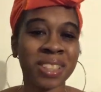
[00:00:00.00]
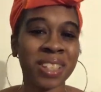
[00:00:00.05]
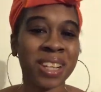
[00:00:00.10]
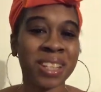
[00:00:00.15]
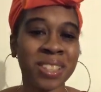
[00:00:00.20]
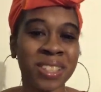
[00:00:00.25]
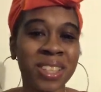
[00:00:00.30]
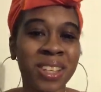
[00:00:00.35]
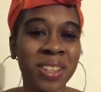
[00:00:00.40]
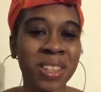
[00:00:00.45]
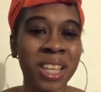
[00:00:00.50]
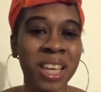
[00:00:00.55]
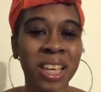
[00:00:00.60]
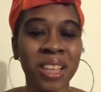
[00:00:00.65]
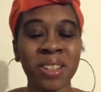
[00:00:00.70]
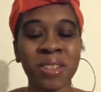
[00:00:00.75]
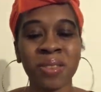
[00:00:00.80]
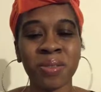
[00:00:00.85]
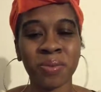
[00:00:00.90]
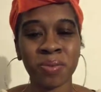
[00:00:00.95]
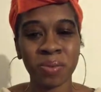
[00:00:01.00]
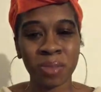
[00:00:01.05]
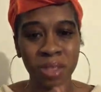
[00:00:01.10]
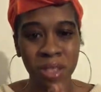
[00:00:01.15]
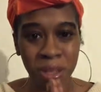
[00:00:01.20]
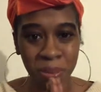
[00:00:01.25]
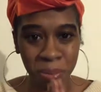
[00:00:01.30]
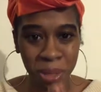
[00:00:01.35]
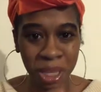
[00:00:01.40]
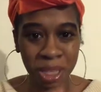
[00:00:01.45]
Until then,
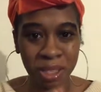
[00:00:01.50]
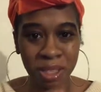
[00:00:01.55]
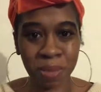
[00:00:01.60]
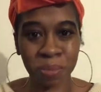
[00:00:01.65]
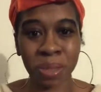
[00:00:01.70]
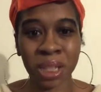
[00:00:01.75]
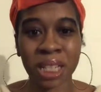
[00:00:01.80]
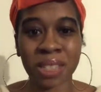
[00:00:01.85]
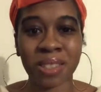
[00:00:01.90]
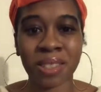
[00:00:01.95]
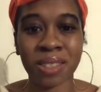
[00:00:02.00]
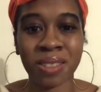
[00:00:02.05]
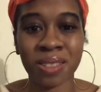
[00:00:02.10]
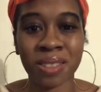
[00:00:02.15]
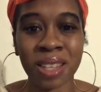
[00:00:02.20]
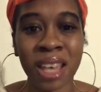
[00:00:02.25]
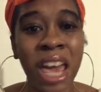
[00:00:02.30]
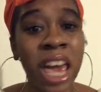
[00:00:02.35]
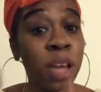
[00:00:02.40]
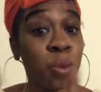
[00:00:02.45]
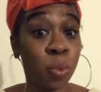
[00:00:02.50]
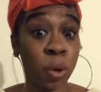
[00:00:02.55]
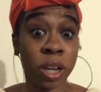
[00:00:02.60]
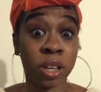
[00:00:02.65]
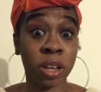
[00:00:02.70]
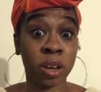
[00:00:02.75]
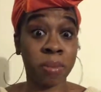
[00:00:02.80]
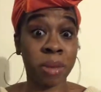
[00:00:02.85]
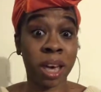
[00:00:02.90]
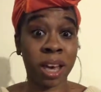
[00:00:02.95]
peace and blessings. And wear
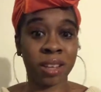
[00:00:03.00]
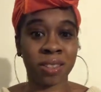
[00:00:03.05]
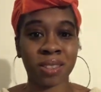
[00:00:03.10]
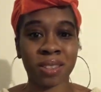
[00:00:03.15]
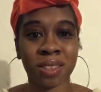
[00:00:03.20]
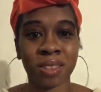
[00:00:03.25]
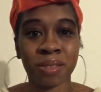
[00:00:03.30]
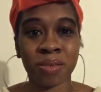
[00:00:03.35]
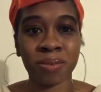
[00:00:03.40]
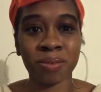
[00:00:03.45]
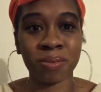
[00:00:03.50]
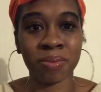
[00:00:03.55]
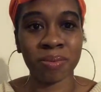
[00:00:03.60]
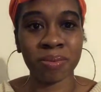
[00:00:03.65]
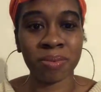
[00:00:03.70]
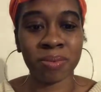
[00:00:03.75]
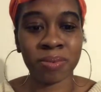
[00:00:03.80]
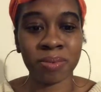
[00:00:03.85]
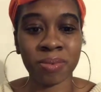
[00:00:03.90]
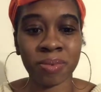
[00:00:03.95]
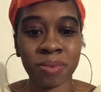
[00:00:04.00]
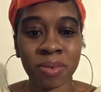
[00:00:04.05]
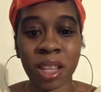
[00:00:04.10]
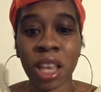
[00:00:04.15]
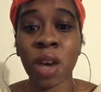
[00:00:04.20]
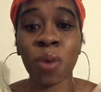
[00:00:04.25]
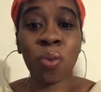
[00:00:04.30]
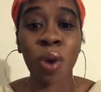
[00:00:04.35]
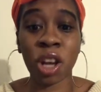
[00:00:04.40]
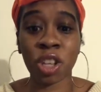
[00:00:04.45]
your mask.
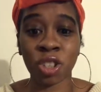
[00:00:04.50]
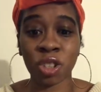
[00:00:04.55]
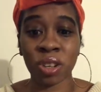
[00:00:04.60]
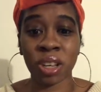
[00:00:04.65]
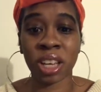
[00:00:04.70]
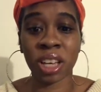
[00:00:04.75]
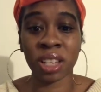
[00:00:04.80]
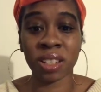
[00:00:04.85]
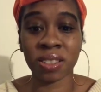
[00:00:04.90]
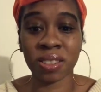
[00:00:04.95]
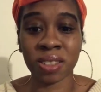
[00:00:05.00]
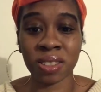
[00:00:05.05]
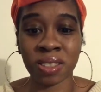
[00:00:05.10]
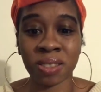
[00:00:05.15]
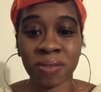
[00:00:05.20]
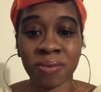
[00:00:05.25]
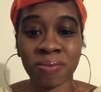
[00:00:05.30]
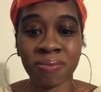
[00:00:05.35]
And wash your hands.